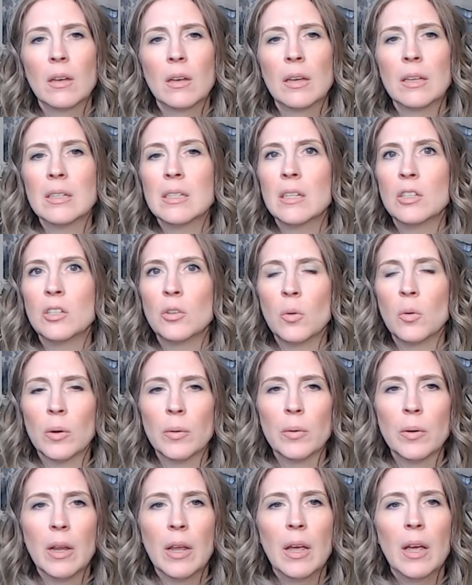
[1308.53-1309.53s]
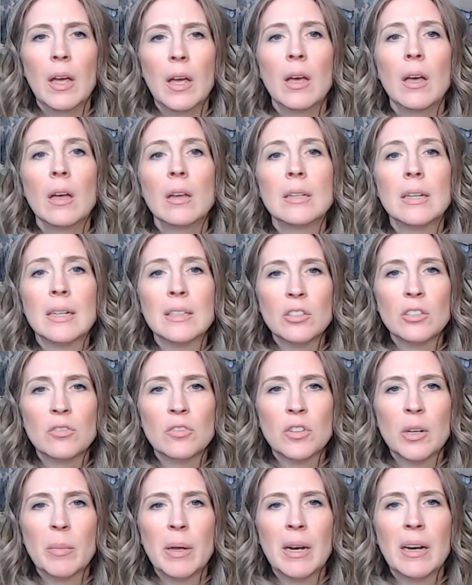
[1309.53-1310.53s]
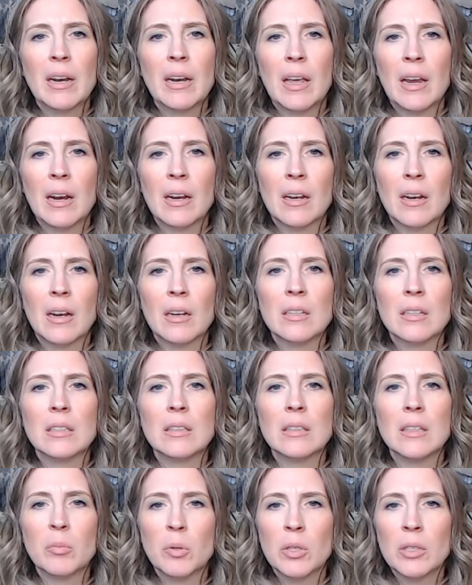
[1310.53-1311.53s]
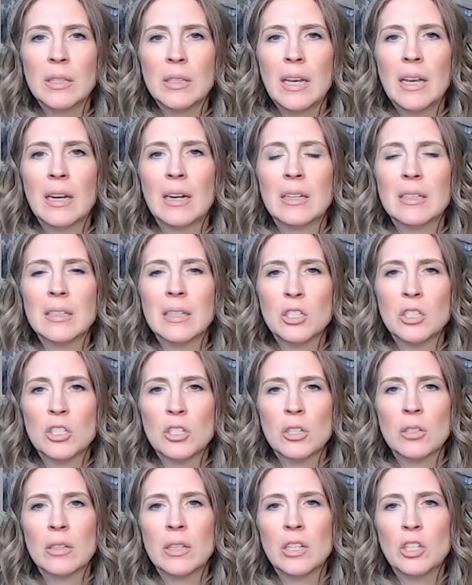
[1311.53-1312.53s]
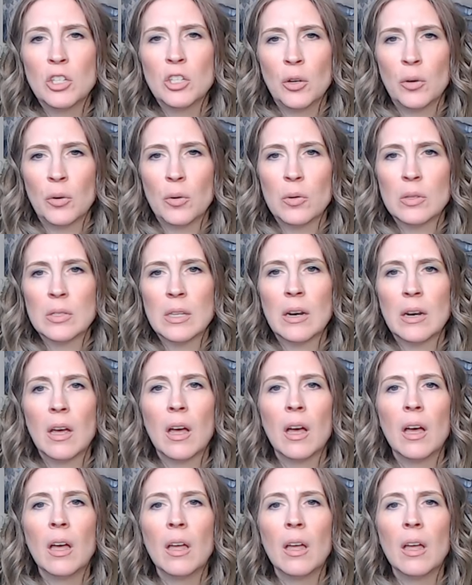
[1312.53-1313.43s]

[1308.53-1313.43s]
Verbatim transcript: Continue quote. Dr. Freeman and Adin deliberately and intentionally chose an